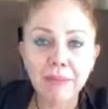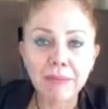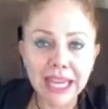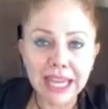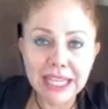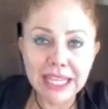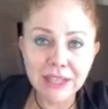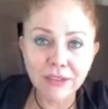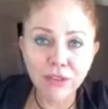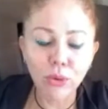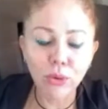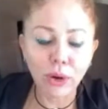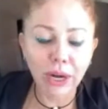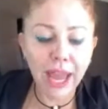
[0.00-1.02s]
ladies, if
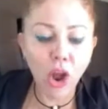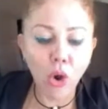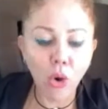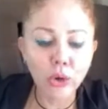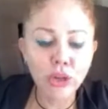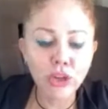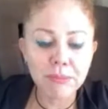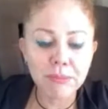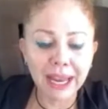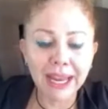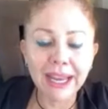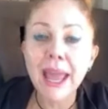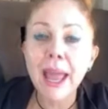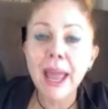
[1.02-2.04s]
you want to own your
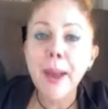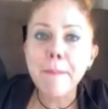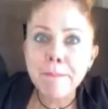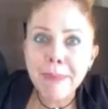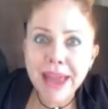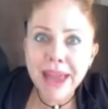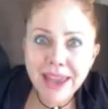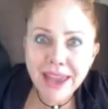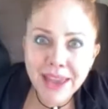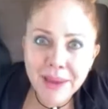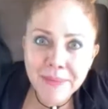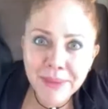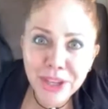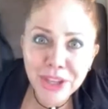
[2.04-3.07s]
man, make
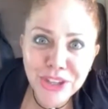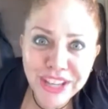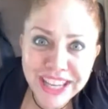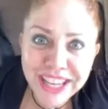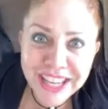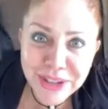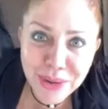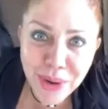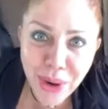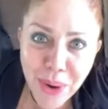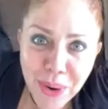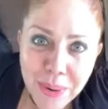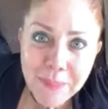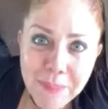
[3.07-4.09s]
him your
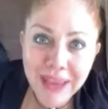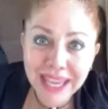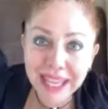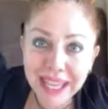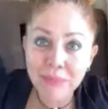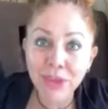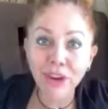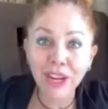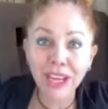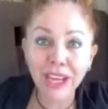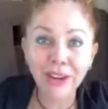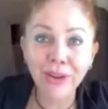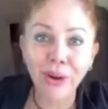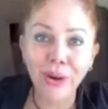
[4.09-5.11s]
hero. Make him your
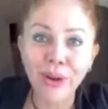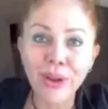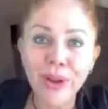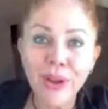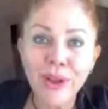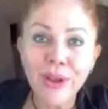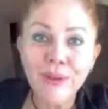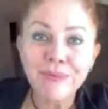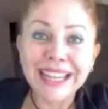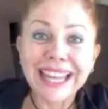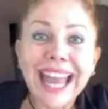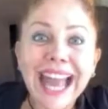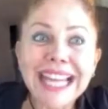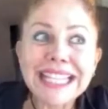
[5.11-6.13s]
hero.
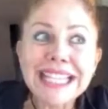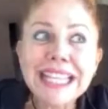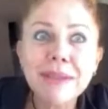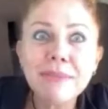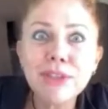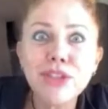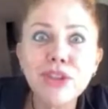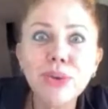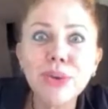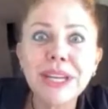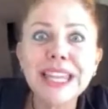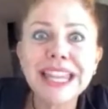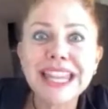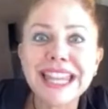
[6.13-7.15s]
Catch him
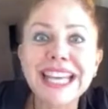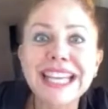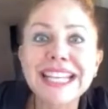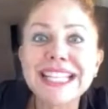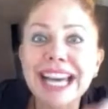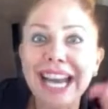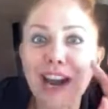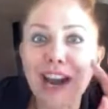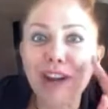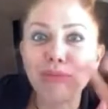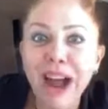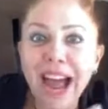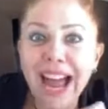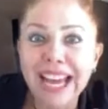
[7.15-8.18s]
doing things that are
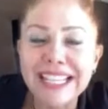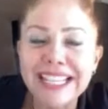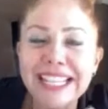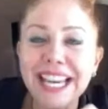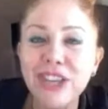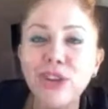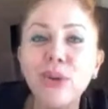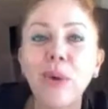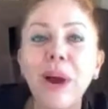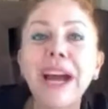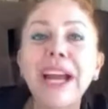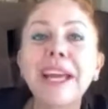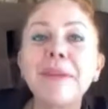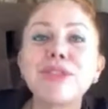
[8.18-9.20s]
right, that you
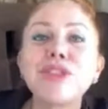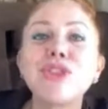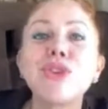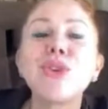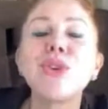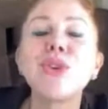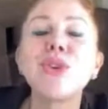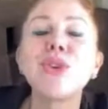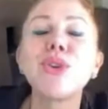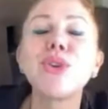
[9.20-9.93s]
want him to do,